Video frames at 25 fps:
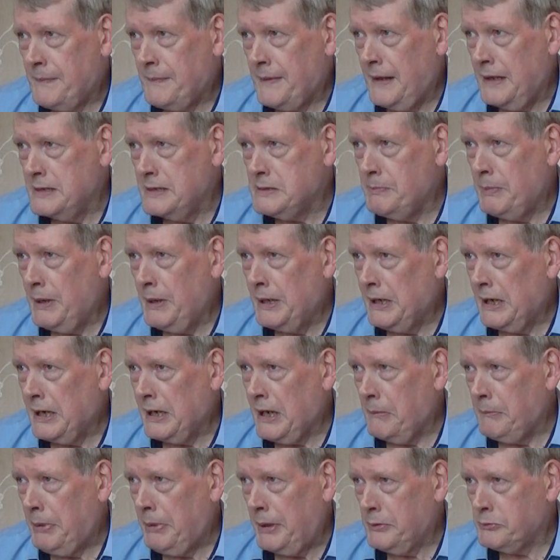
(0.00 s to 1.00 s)
It's been an
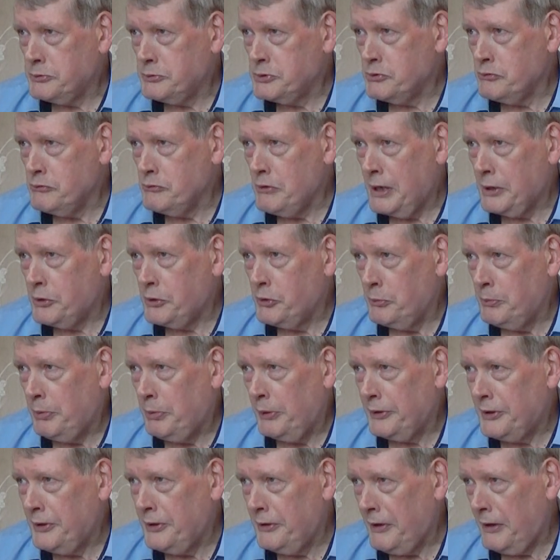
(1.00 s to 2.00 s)
uphill struggle,
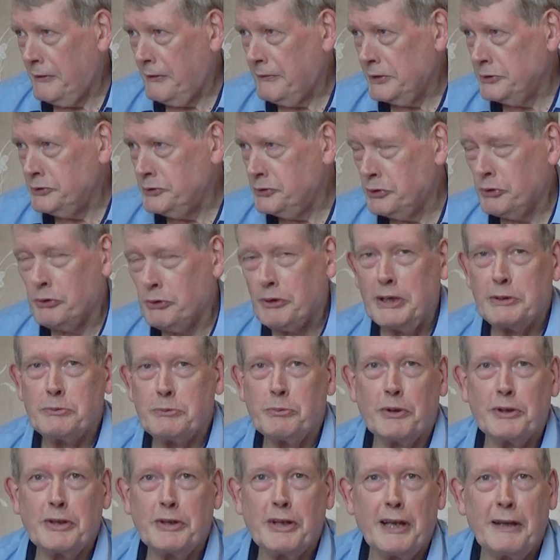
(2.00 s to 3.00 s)
but I've enjoyed
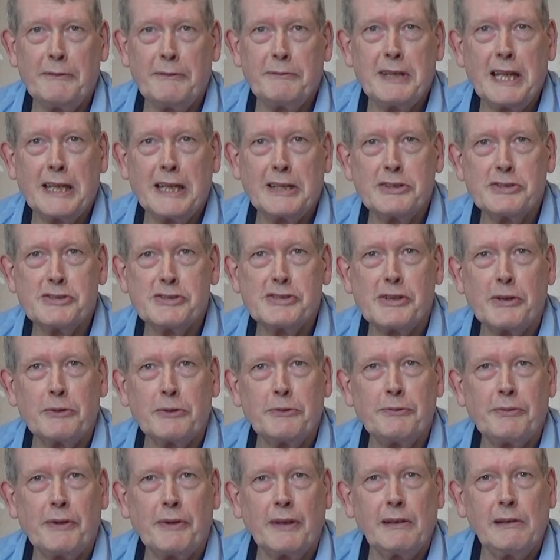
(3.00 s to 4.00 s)
what I've done so
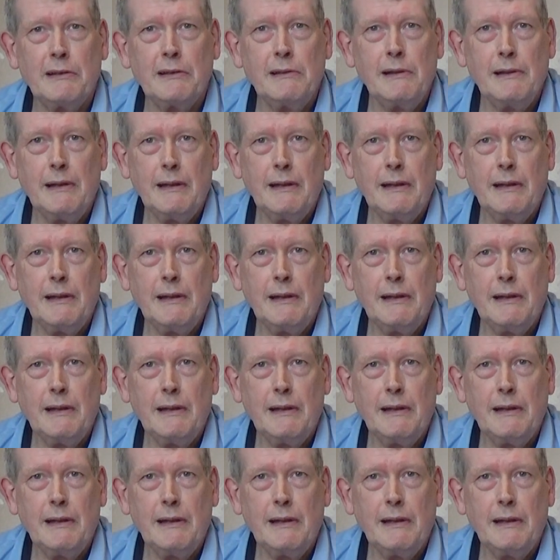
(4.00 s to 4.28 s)
far.